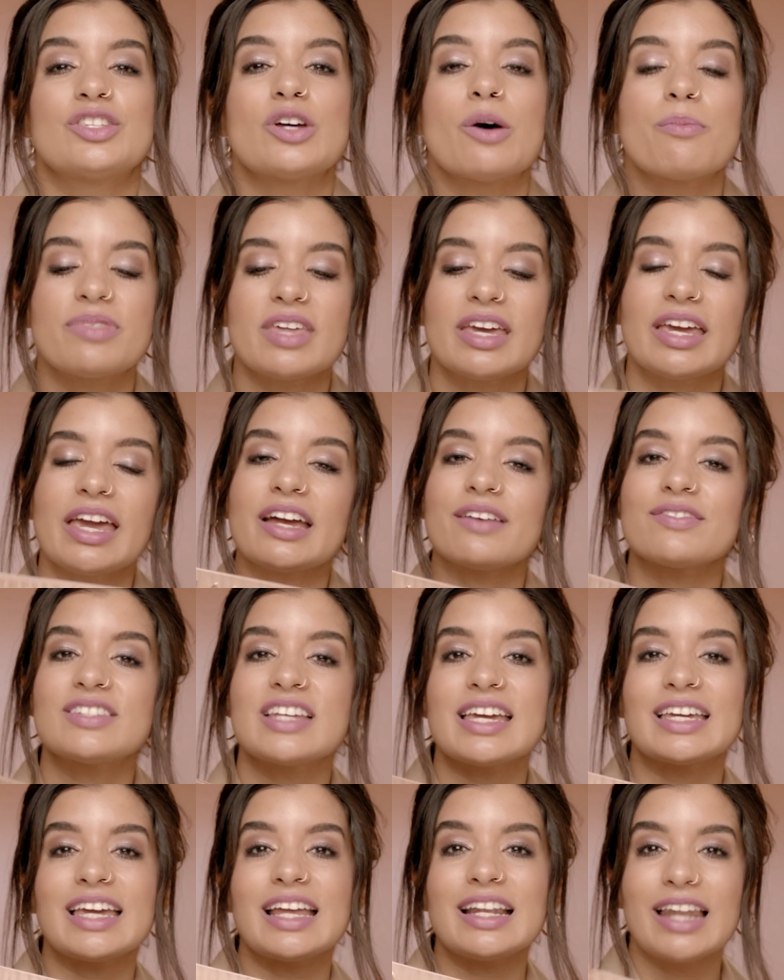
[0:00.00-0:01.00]
So I'm thinking of
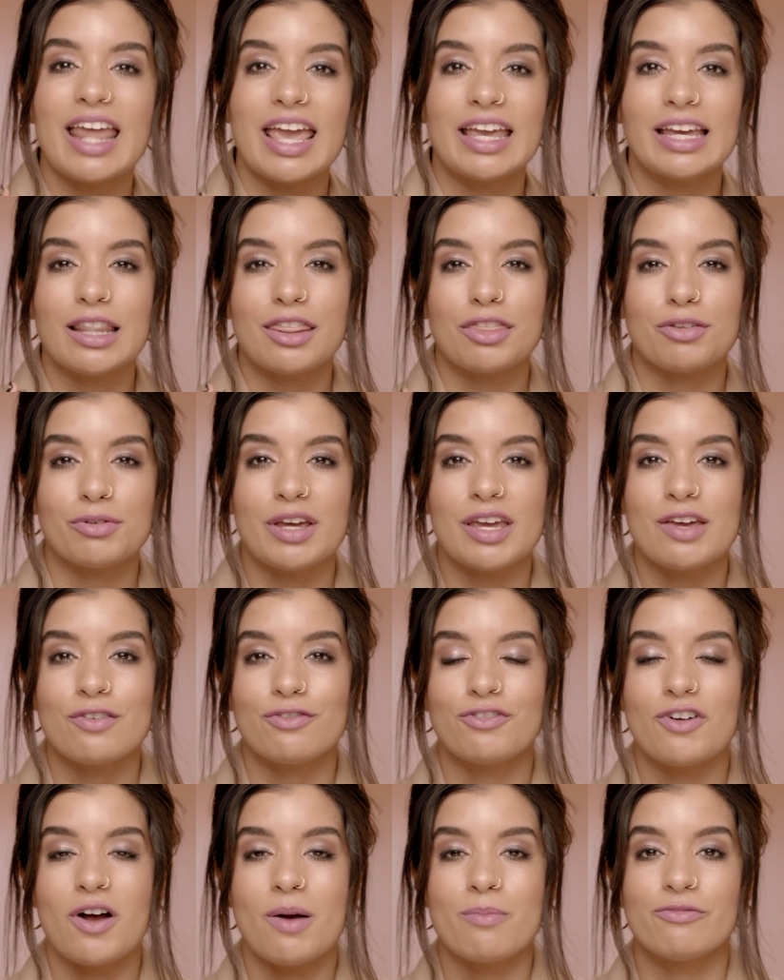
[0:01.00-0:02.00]
taking Naked 3
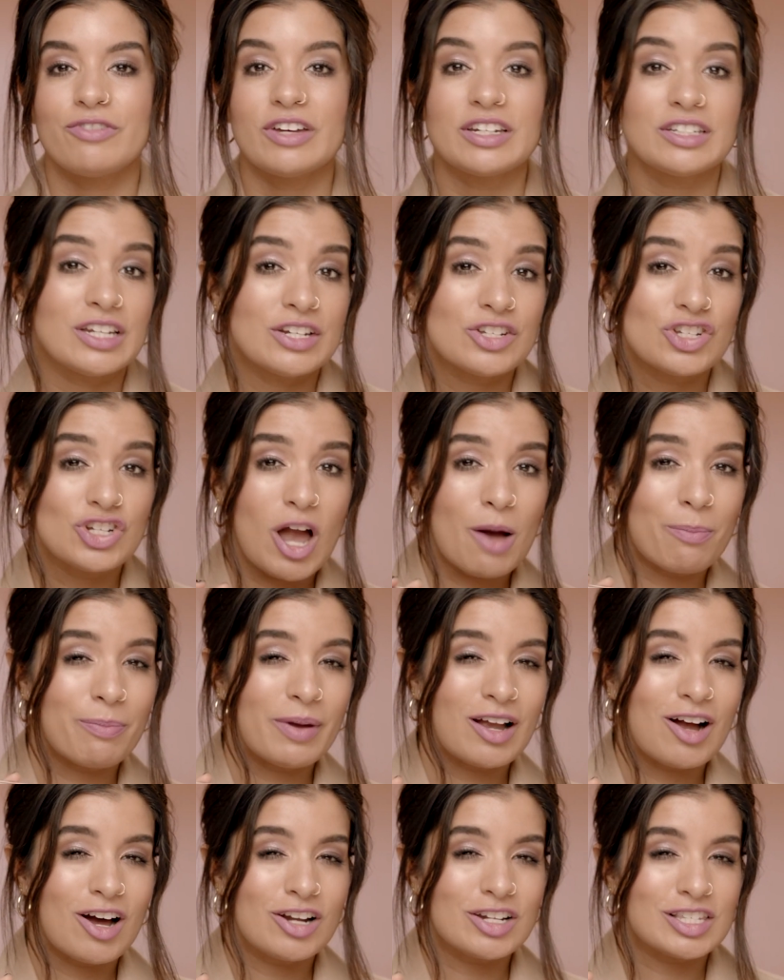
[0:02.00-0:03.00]
from vintage
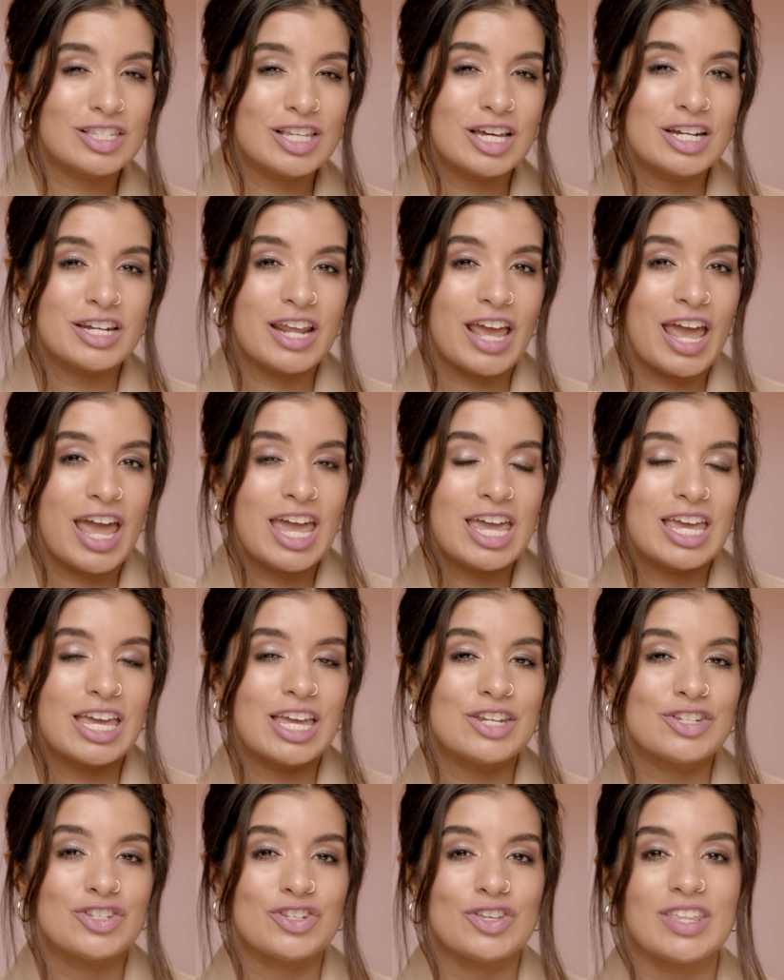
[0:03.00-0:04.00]
shopping on a Sunday
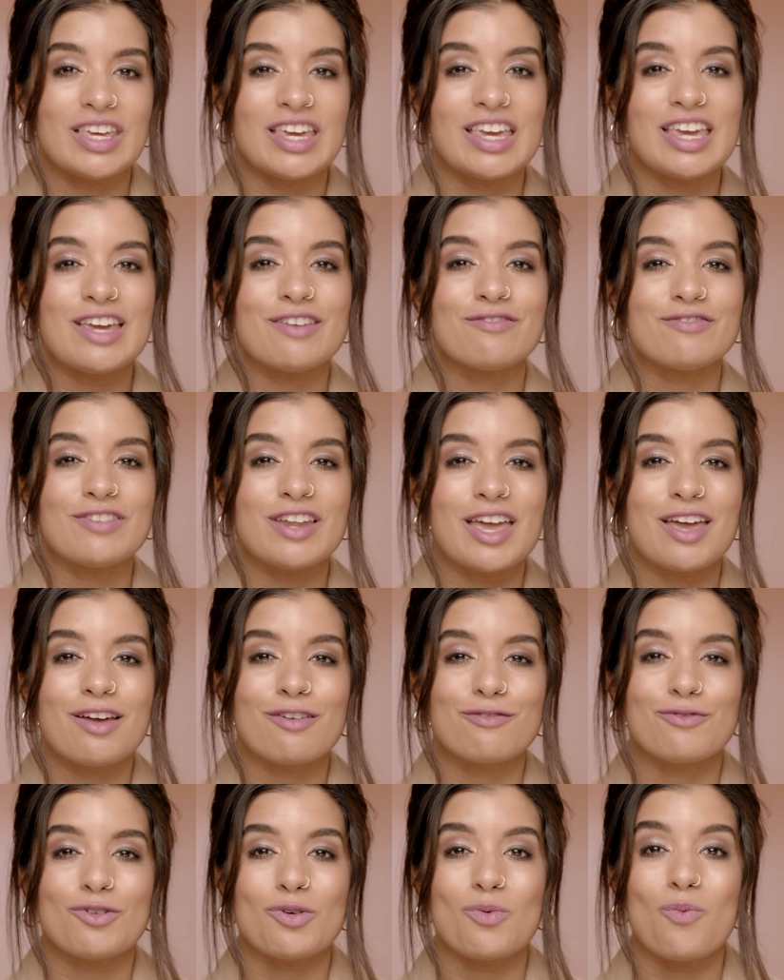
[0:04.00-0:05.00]
into the evening
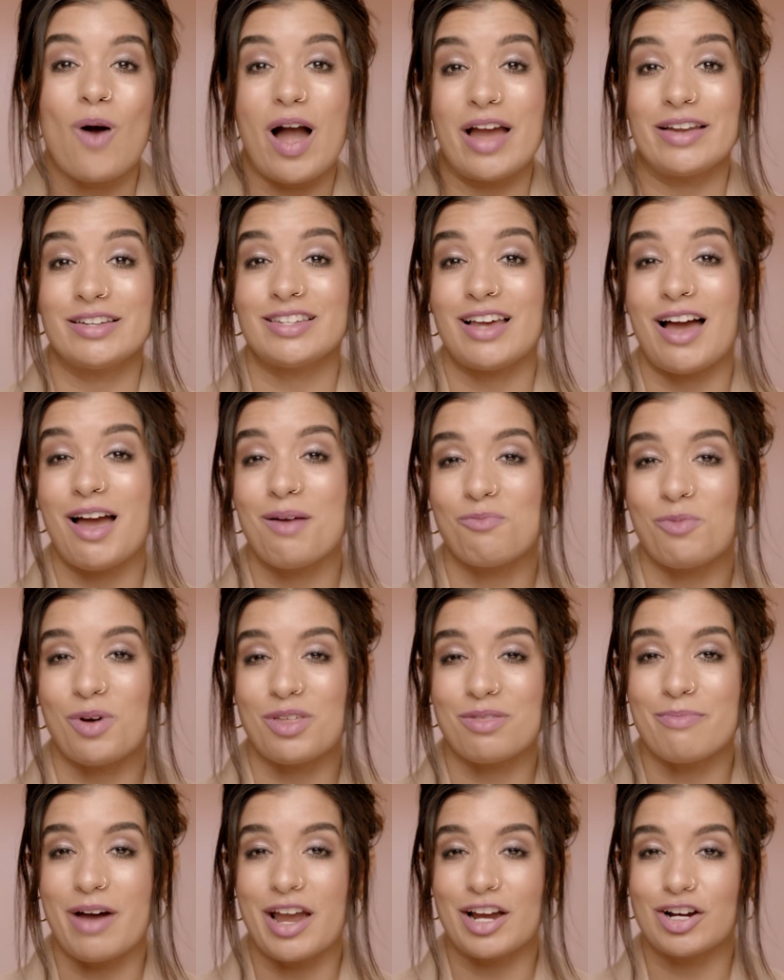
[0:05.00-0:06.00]
for wine time
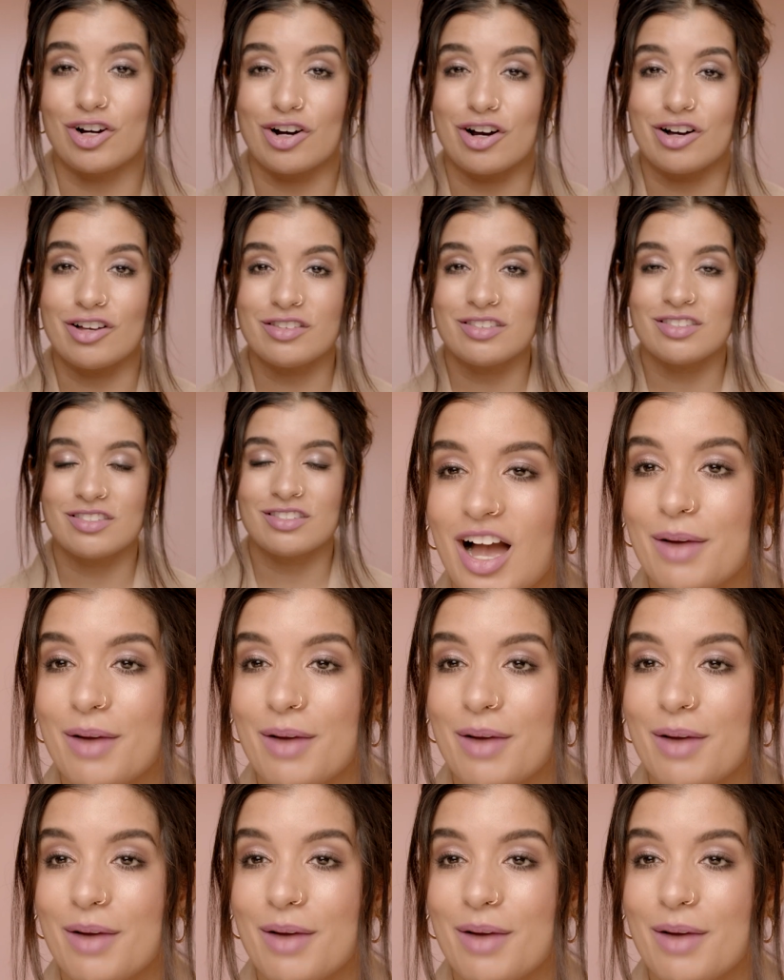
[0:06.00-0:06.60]
with my girls.